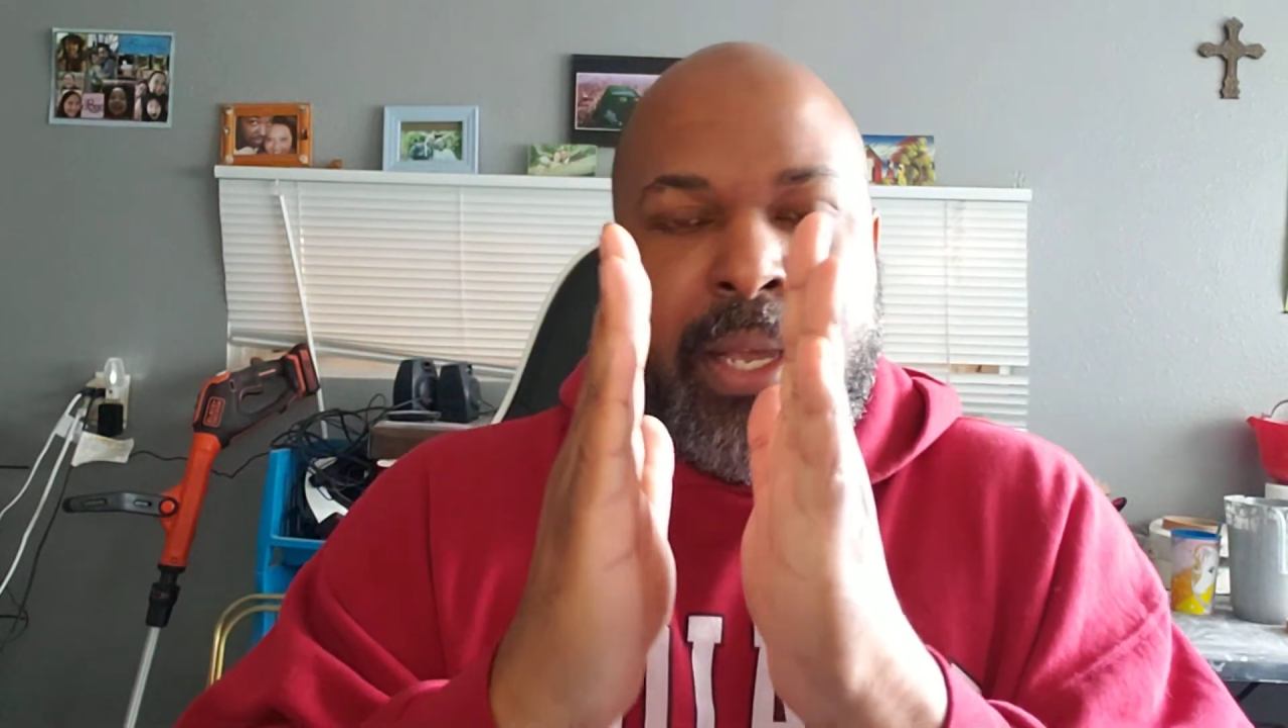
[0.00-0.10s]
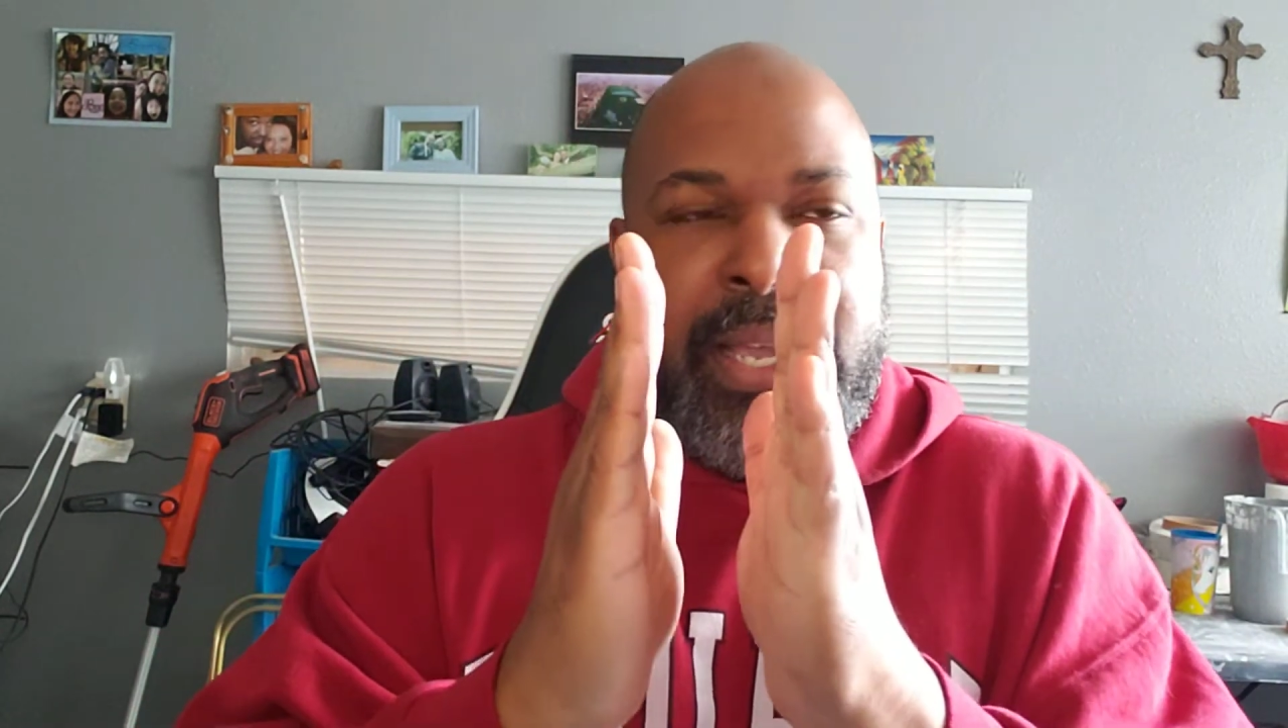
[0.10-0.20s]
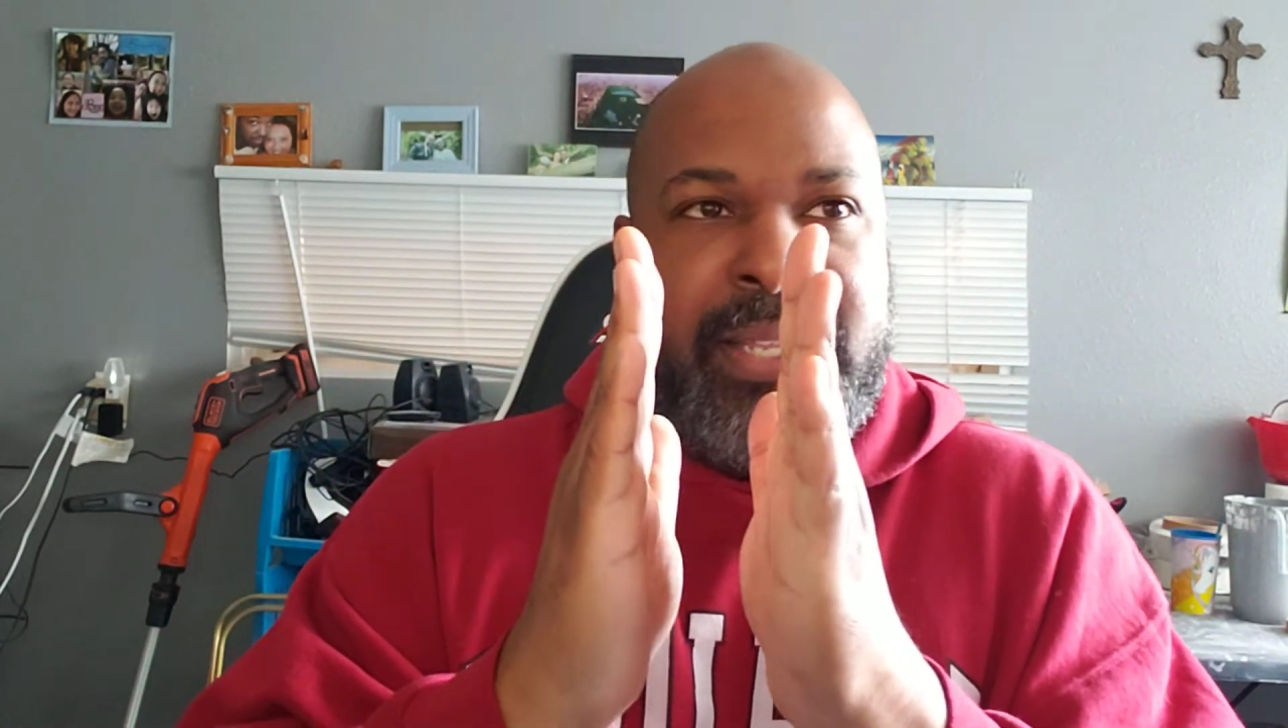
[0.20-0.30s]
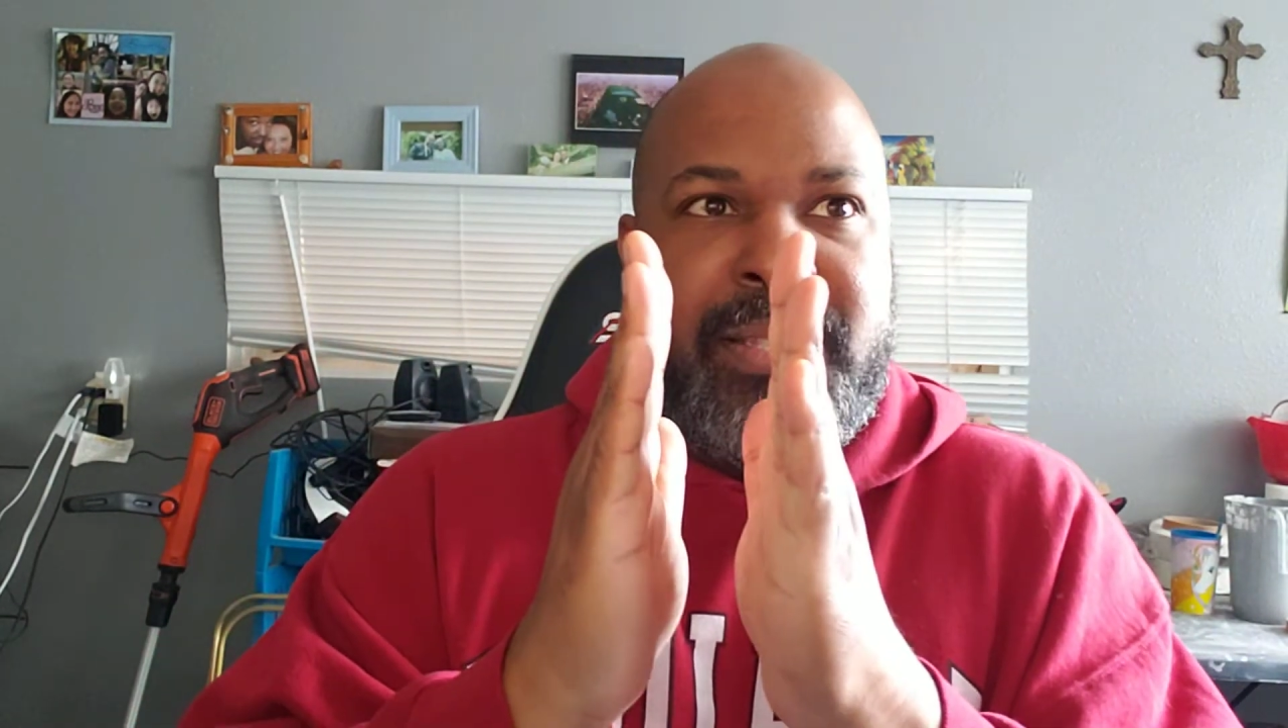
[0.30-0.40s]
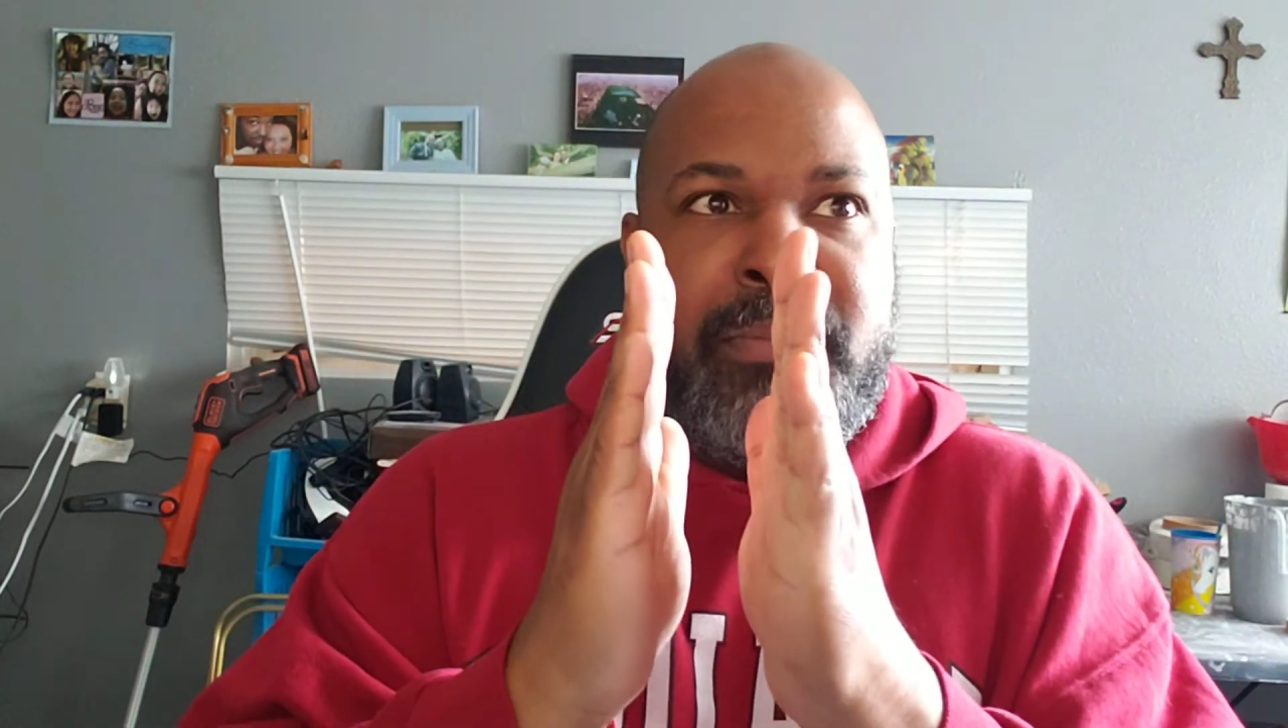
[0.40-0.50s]

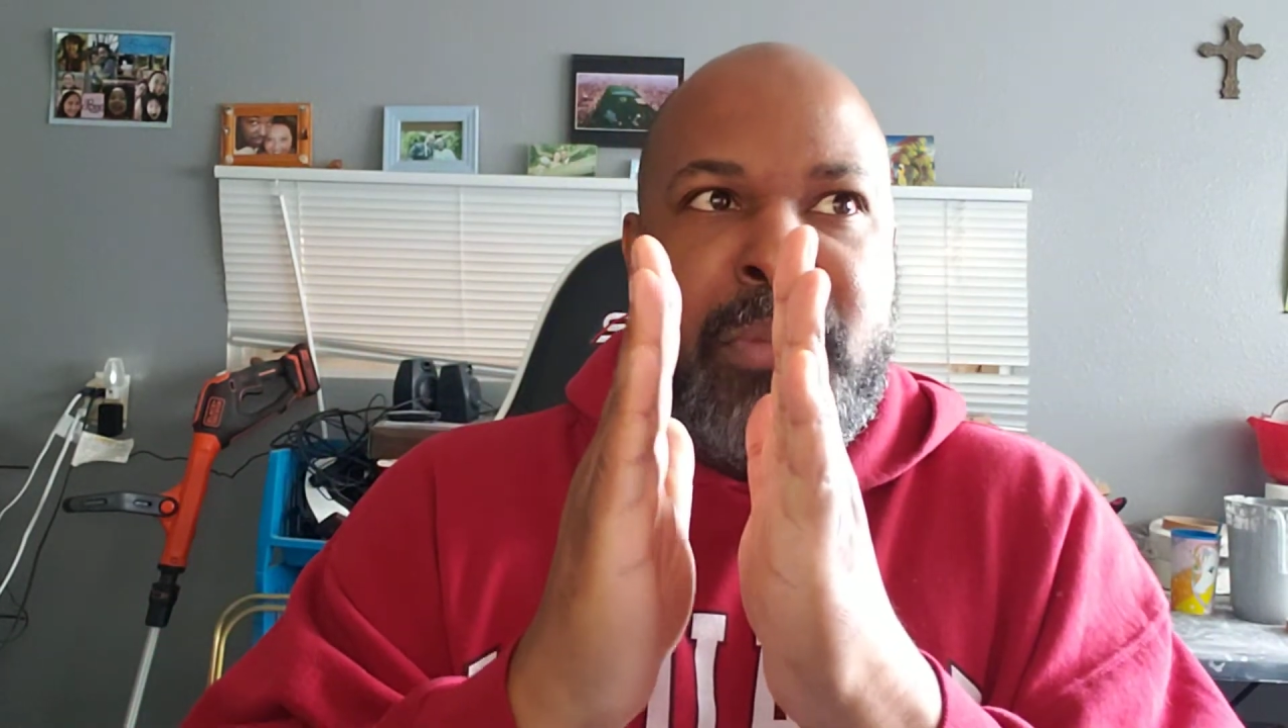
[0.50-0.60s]
it's the